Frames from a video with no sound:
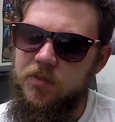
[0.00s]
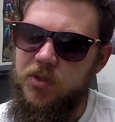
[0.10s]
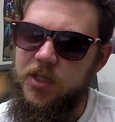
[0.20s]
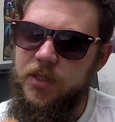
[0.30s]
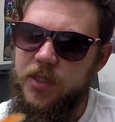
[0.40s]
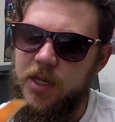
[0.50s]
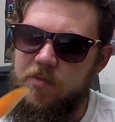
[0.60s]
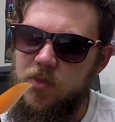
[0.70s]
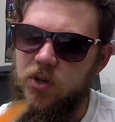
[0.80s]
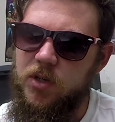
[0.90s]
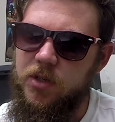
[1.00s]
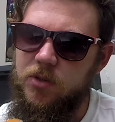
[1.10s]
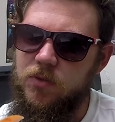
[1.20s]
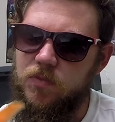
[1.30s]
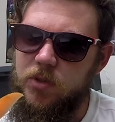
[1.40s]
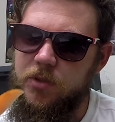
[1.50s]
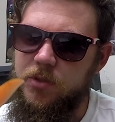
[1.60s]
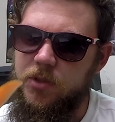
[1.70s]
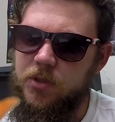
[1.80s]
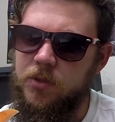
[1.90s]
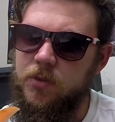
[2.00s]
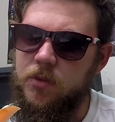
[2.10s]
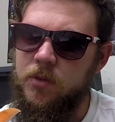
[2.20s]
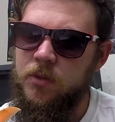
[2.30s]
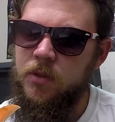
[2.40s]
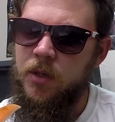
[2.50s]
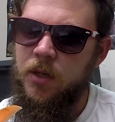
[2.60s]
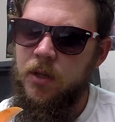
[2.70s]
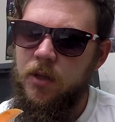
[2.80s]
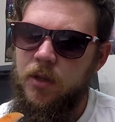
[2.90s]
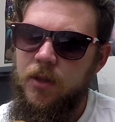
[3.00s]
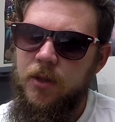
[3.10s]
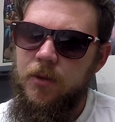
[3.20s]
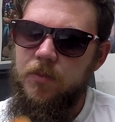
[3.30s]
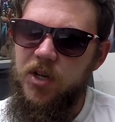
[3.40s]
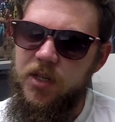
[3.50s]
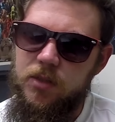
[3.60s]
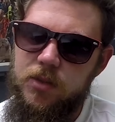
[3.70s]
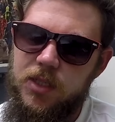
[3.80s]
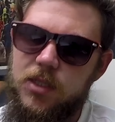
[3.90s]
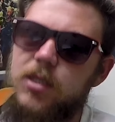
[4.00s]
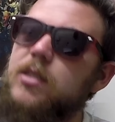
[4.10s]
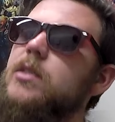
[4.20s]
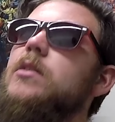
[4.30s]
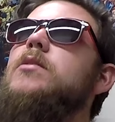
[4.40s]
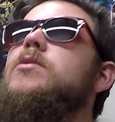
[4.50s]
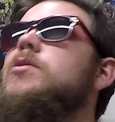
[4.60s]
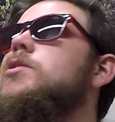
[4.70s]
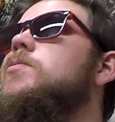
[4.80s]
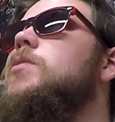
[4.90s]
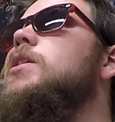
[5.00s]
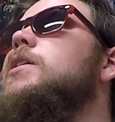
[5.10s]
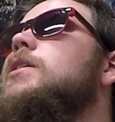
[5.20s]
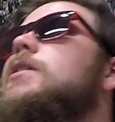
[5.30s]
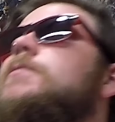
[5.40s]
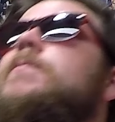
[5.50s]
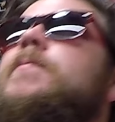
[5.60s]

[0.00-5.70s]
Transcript: it plays a Mario Brothers tune. But these ESCs are just behind that.